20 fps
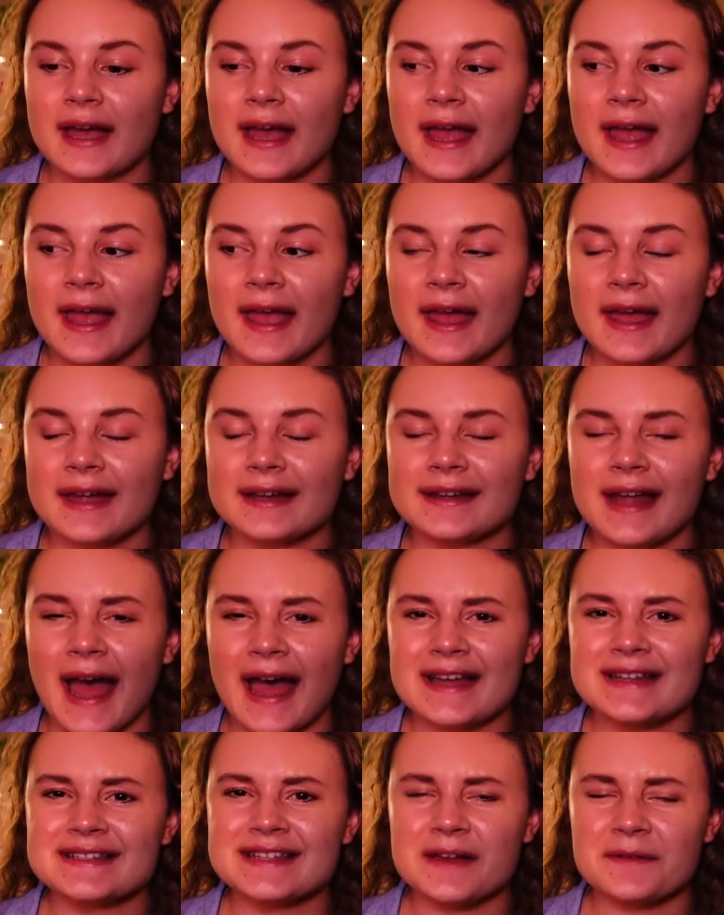And
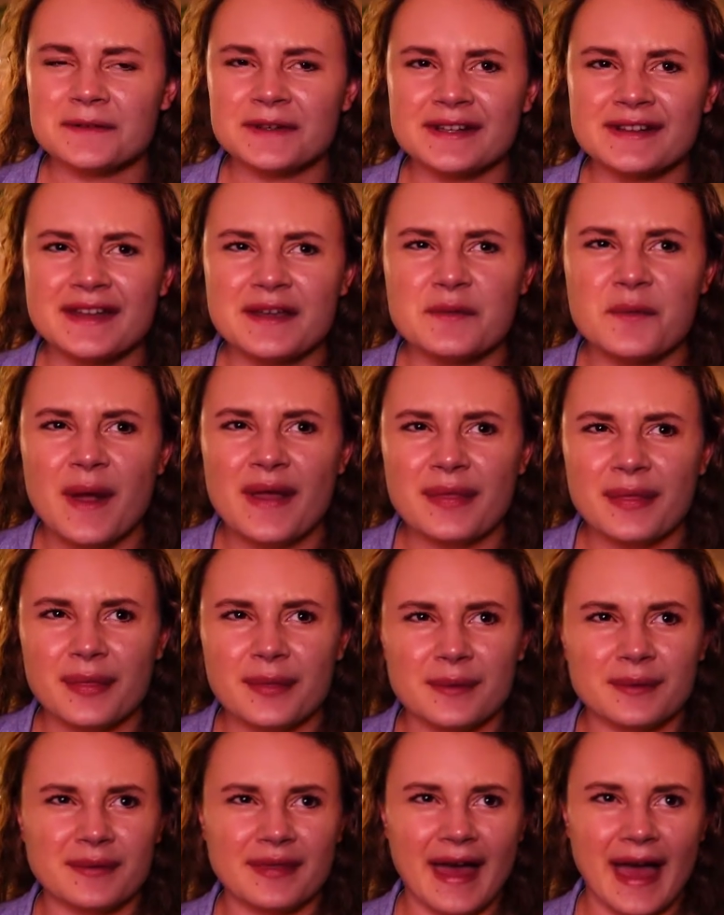I definitely went
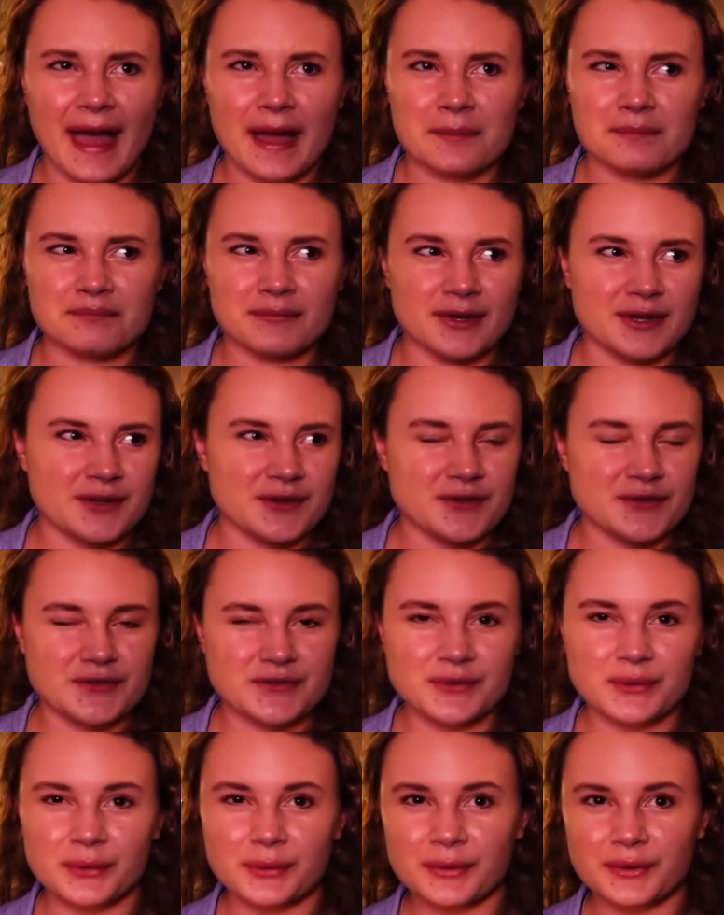through that middle
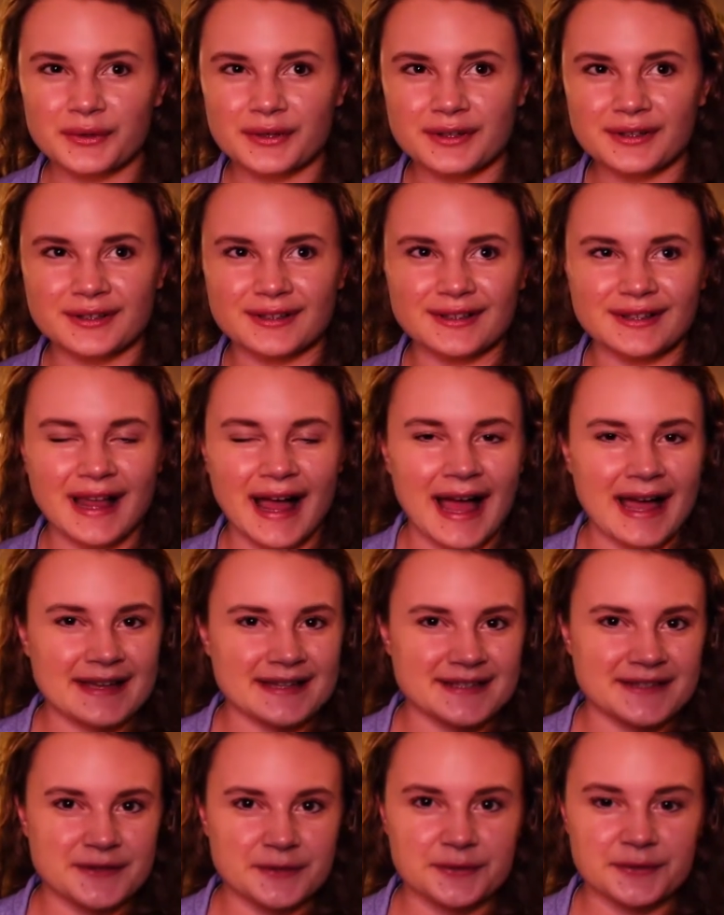school, high
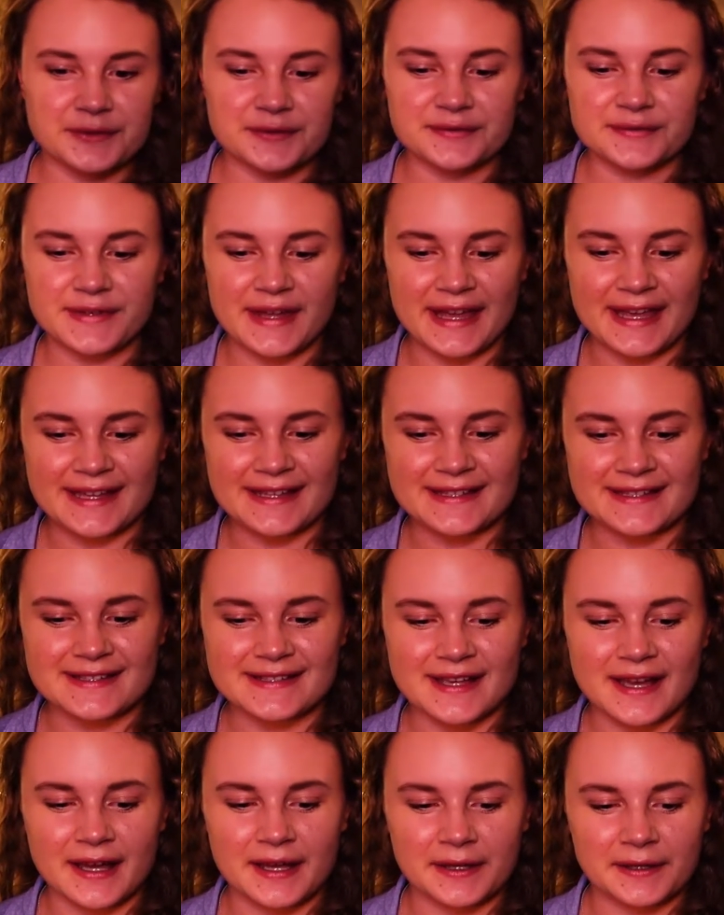school
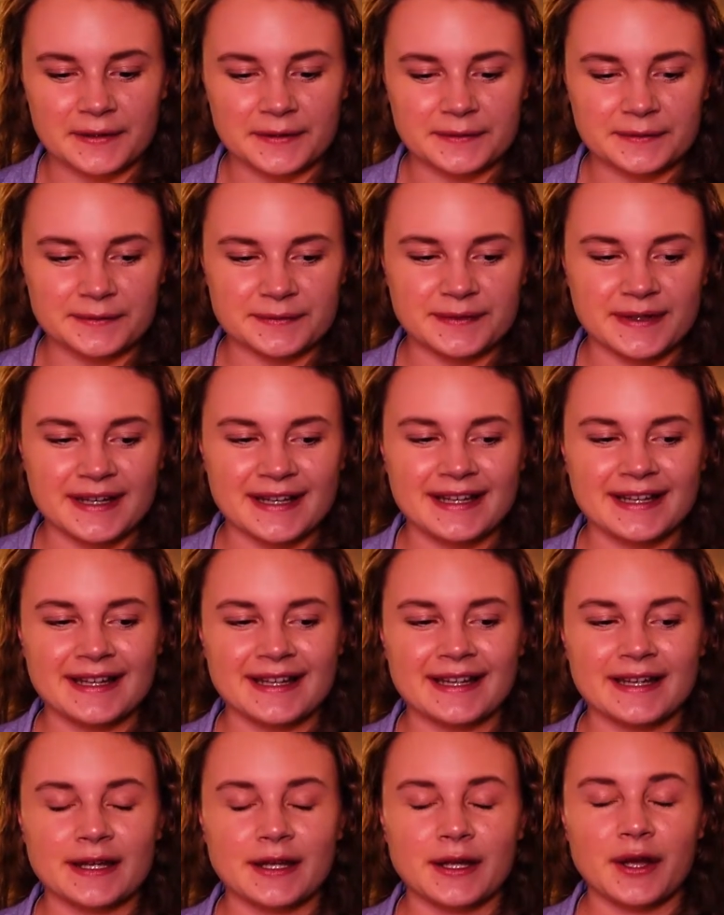phase of
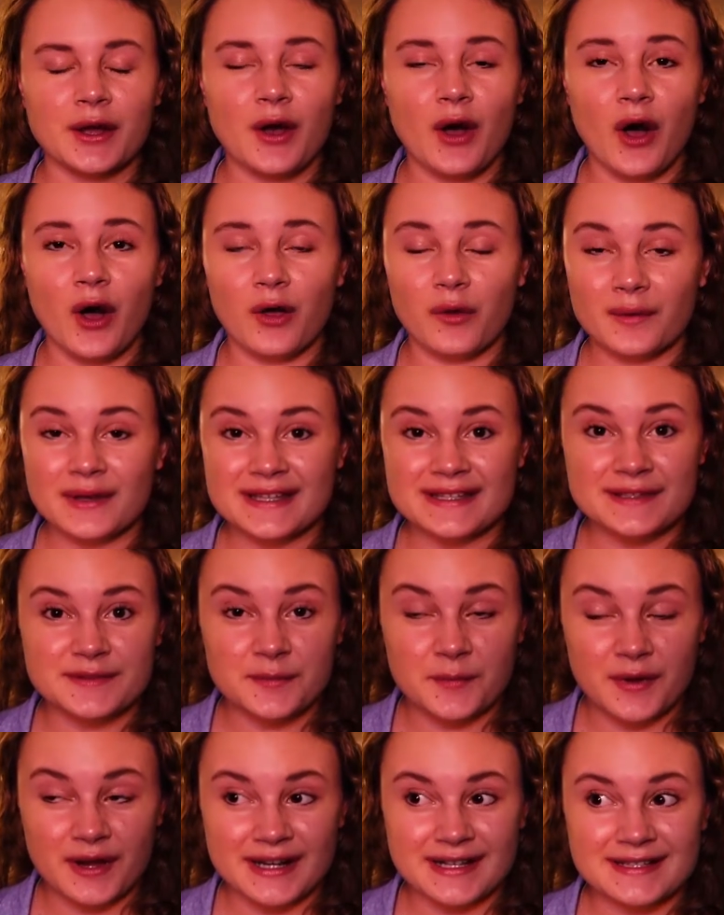always
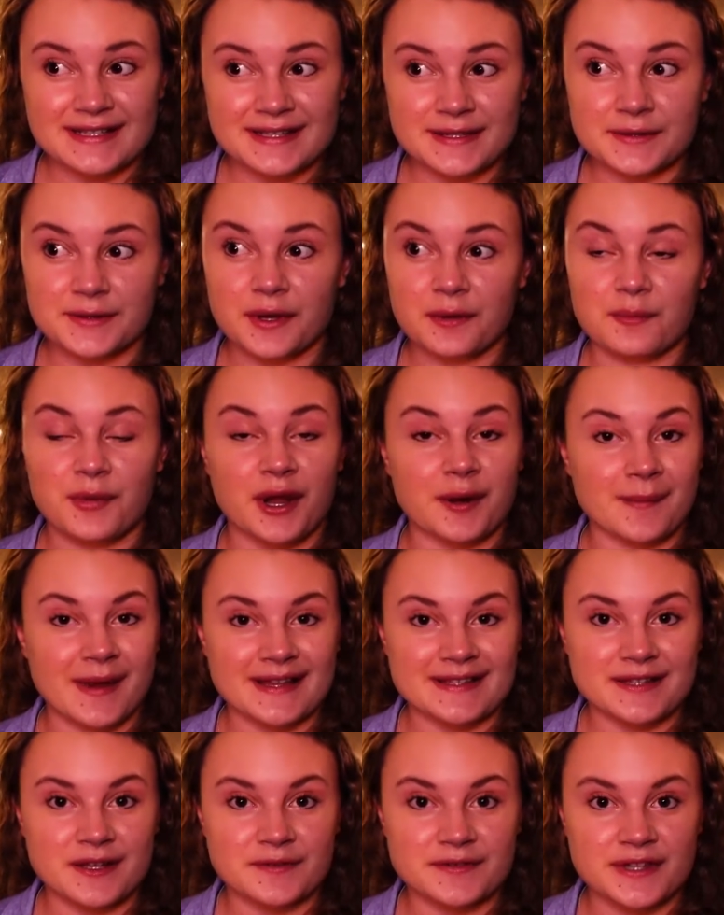wanting to compare
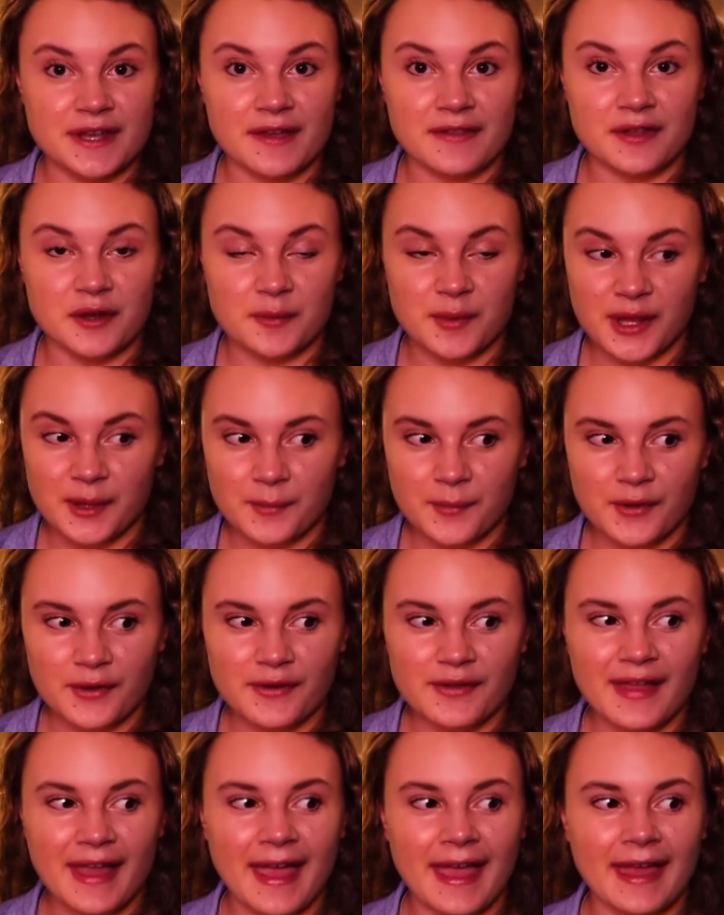myself to other
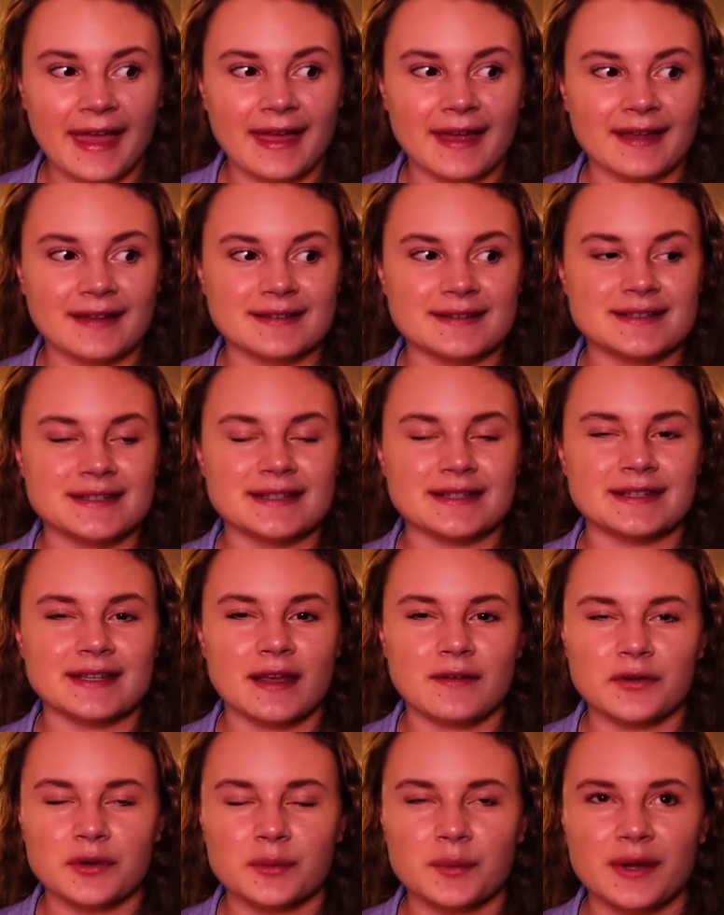people and
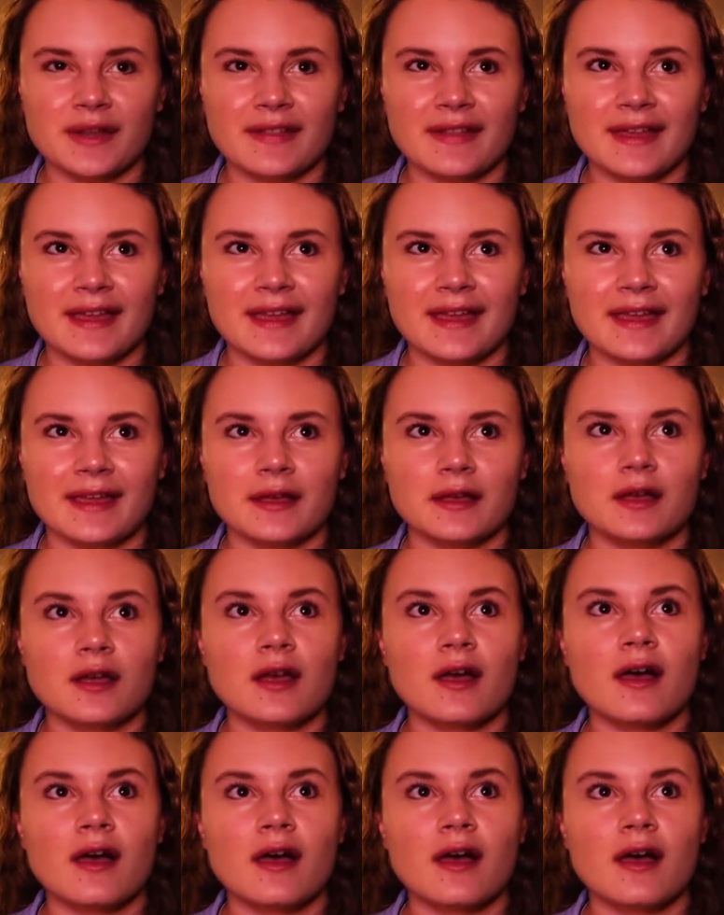never really